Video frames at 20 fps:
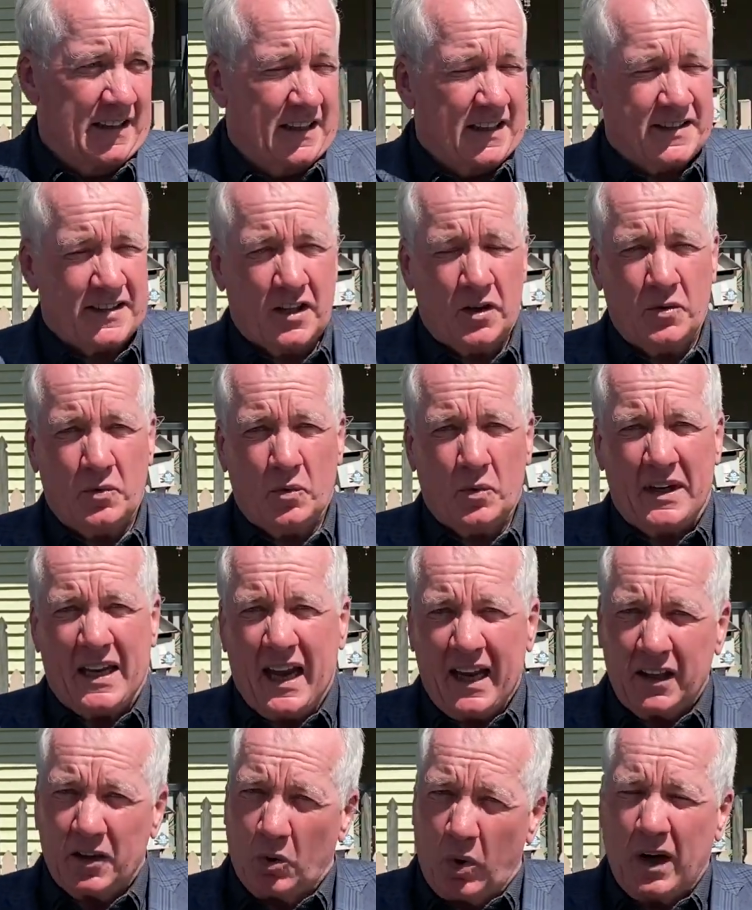So we
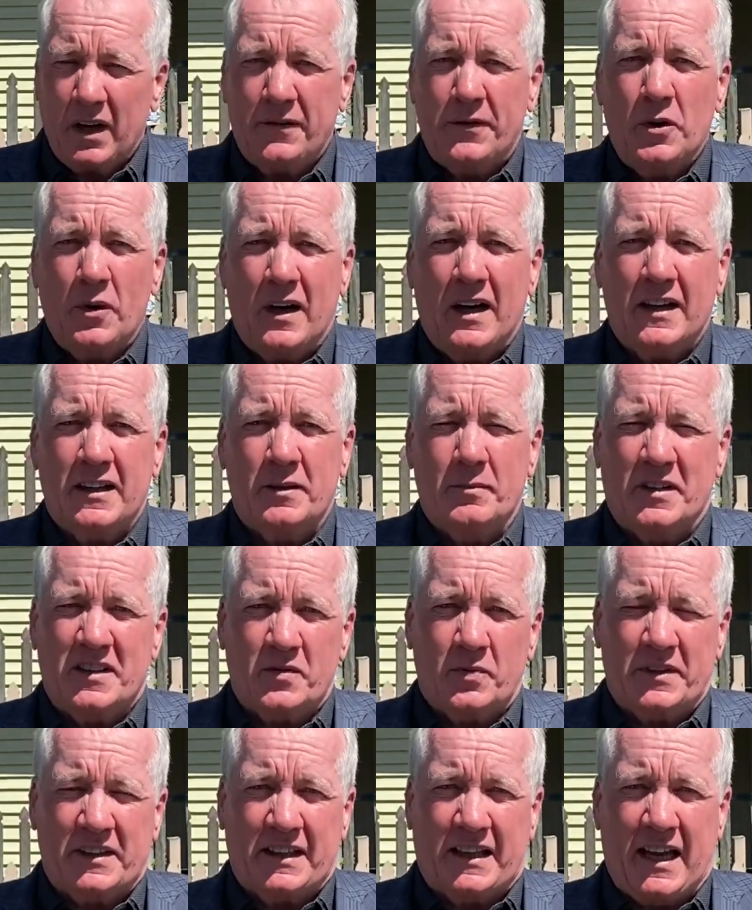had quite a few
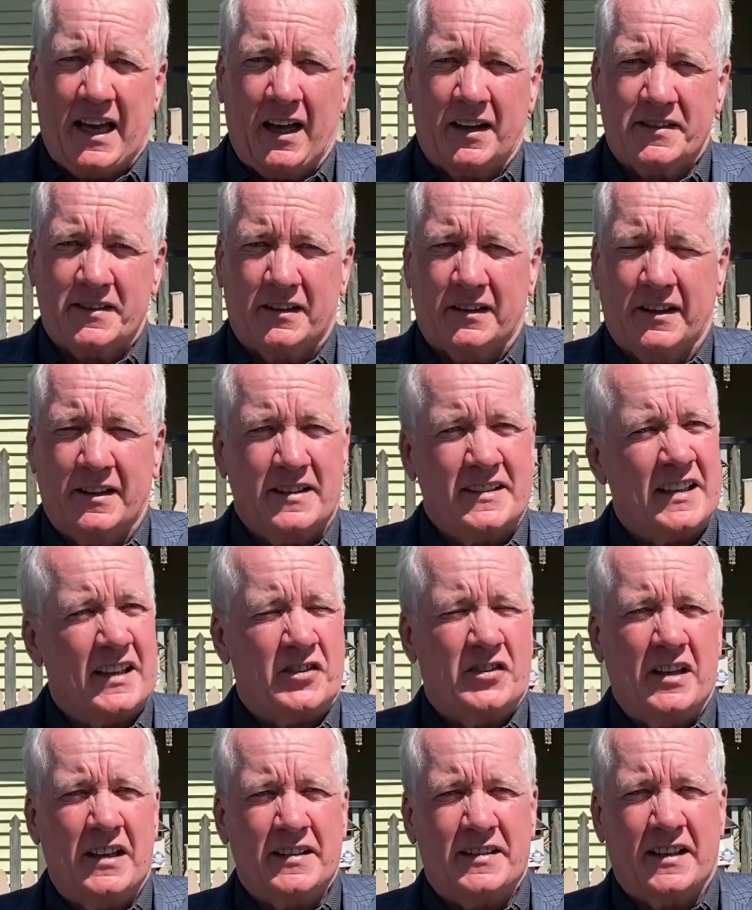arguments with the council and
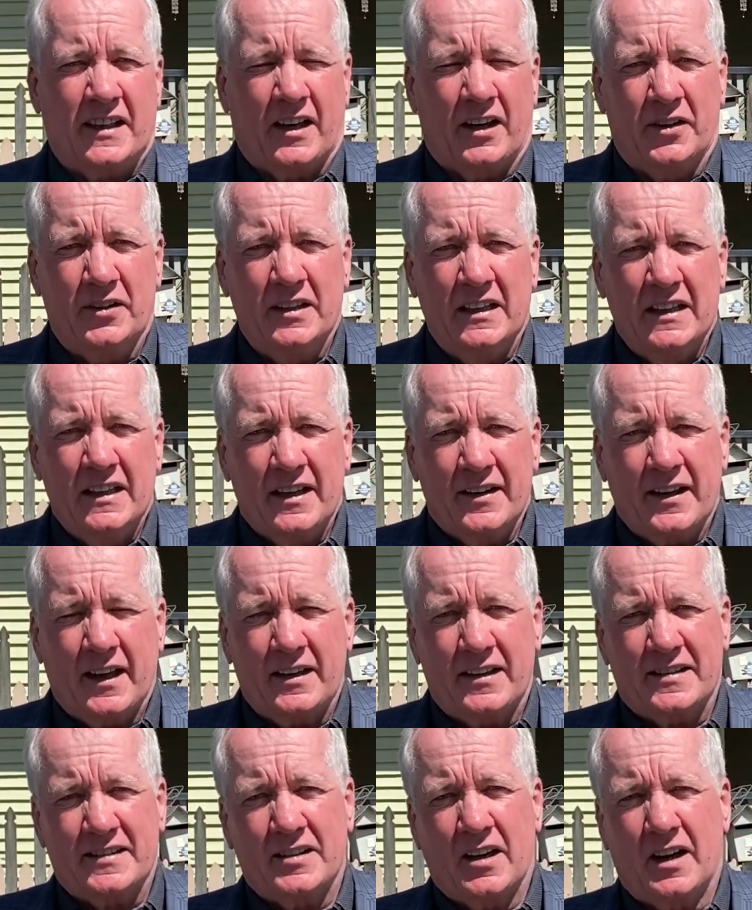six years ago, they
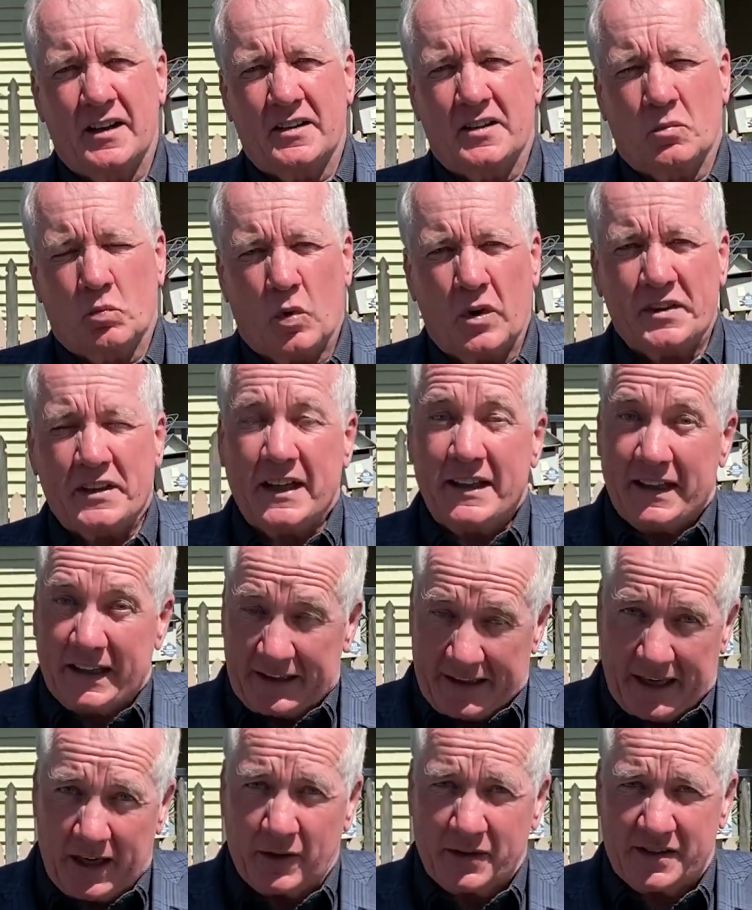decided that what they'd
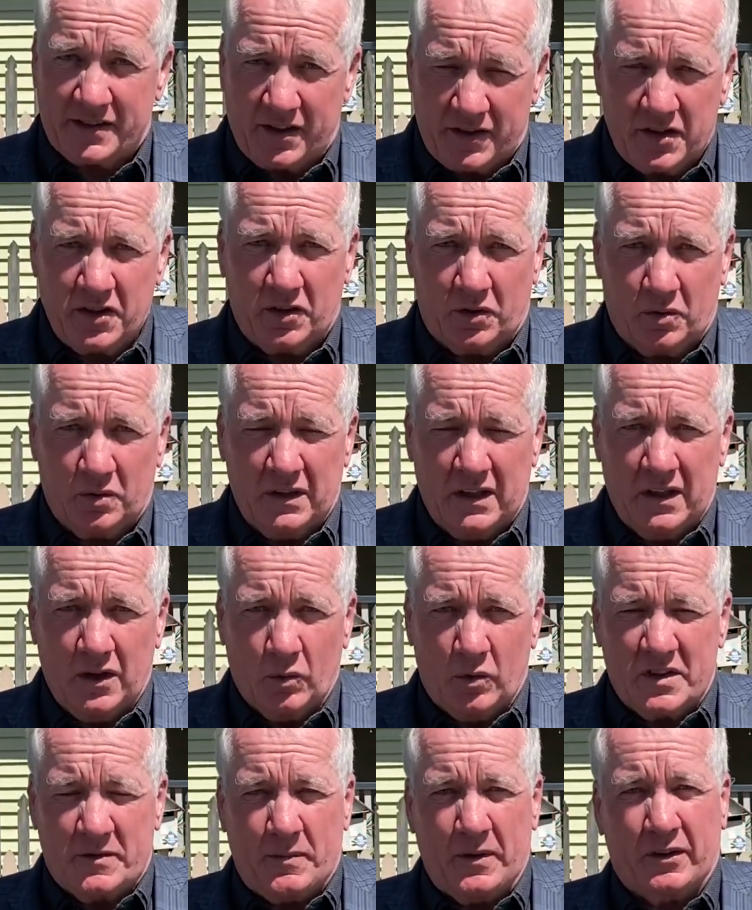allow us to do
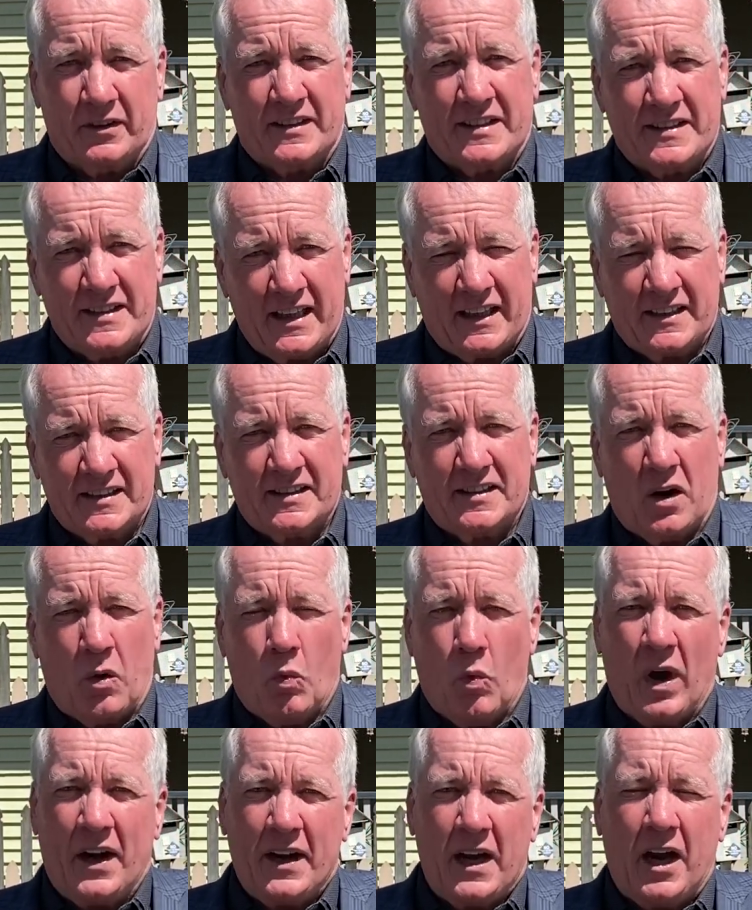was build six
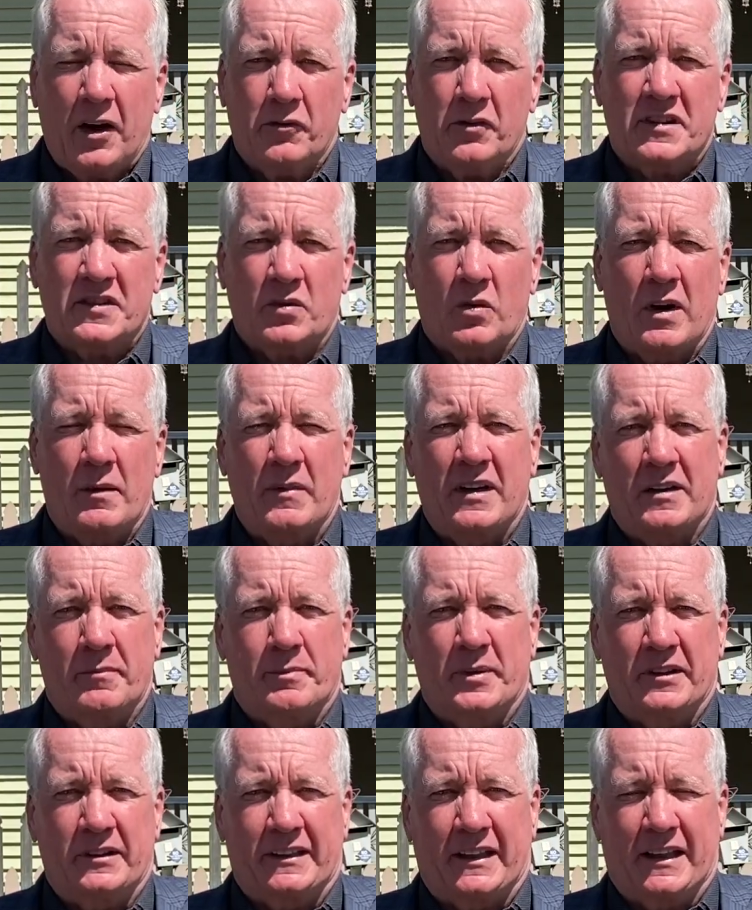100 square metre
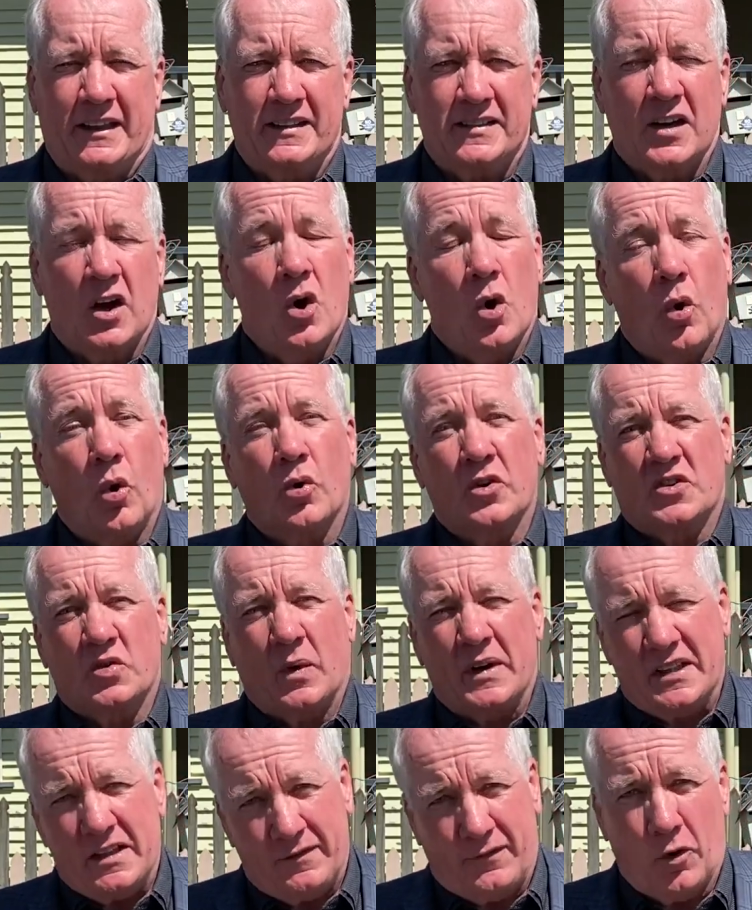buildings or
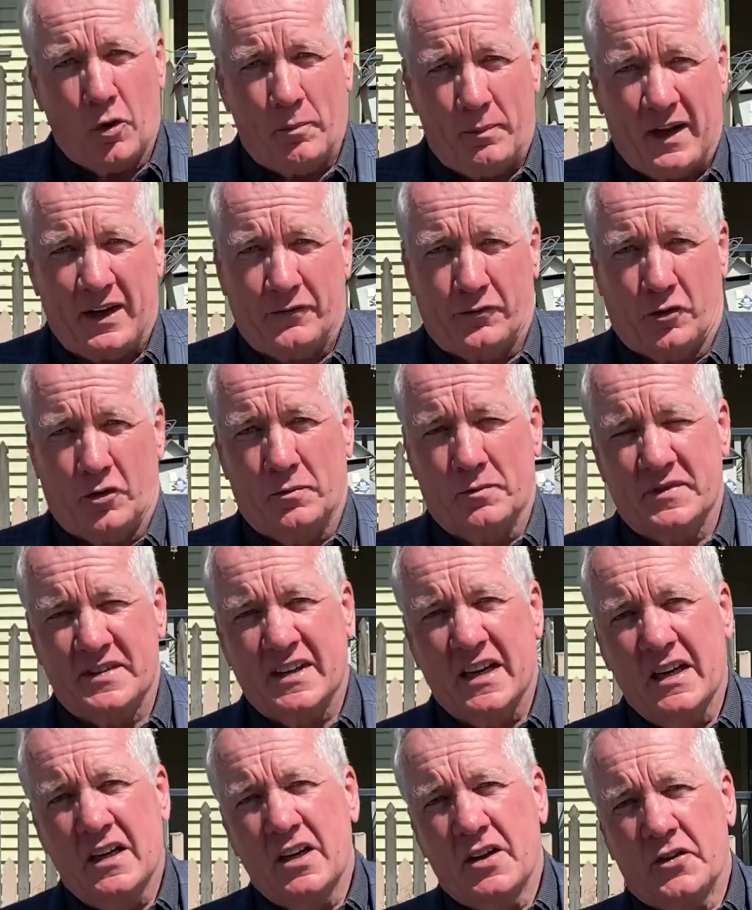24
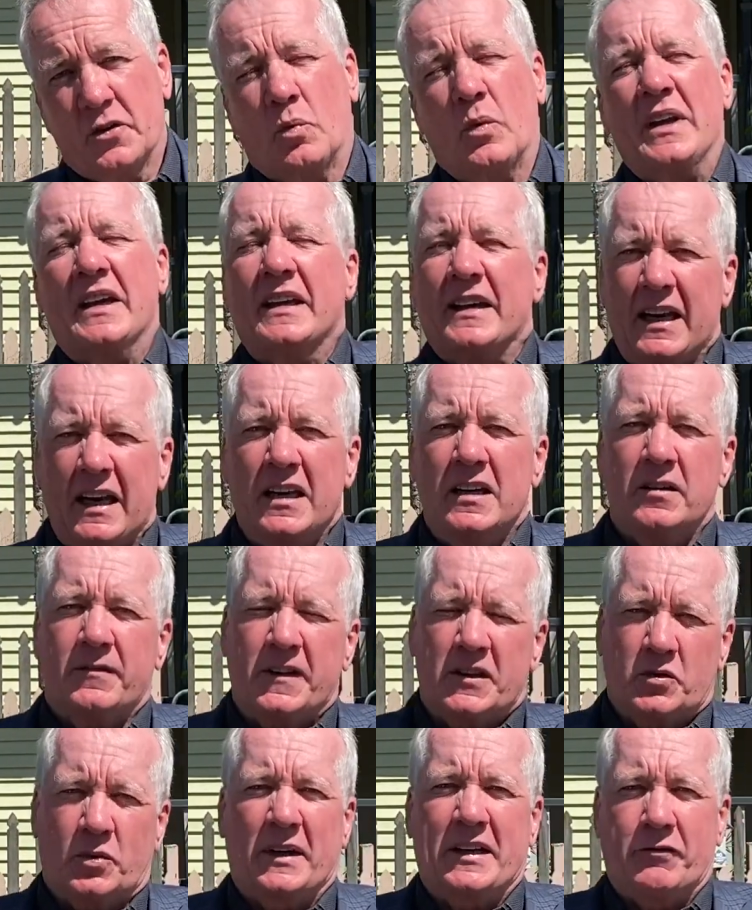bedrooms that we could
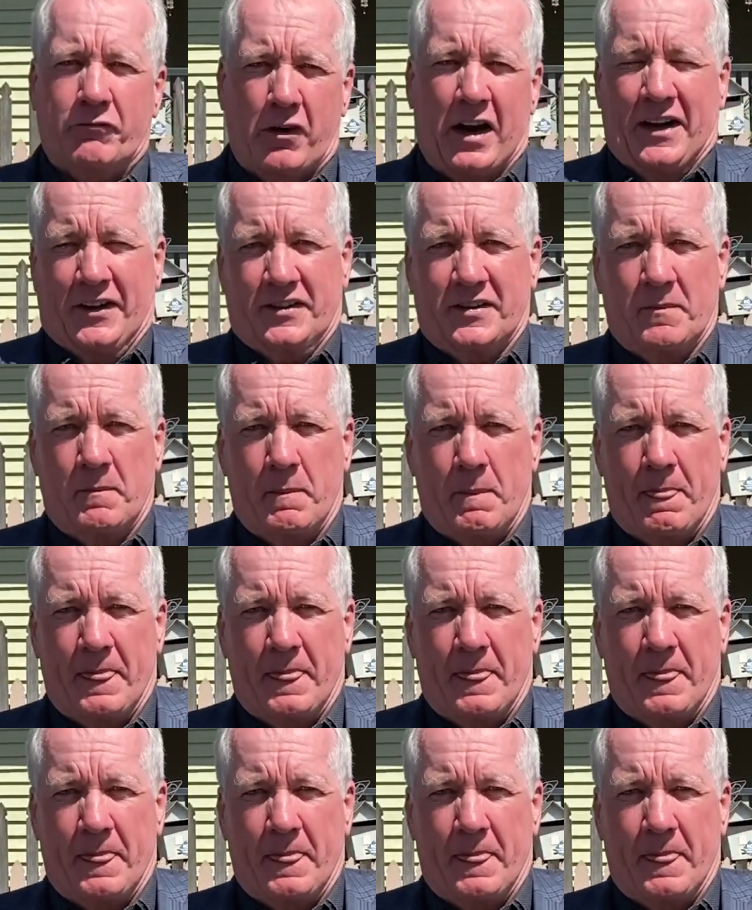individually rent.